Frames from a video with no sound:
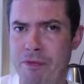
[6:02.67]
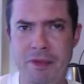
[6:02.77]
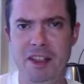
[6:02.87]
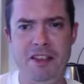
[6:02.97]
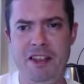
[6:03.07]

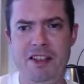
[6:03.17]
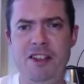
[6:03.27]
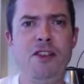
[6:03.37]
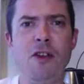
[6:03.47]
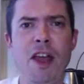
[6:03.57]
This is
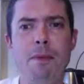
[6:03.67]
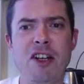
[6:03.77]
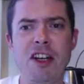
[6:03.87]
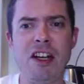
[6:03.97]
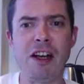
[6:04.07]
not their
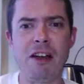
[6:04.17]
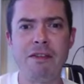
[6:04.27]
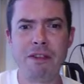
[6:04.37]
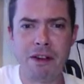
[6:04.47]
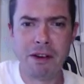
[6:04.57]
mission in life.
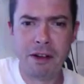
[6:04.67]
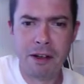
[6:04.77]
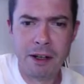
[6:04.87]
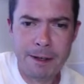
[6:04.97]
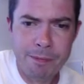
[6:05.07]

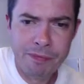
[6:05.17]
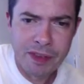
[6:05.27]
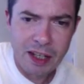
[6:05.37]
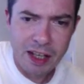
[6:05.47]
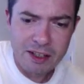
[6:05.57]

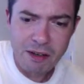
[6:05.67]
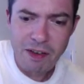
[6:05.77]
And so for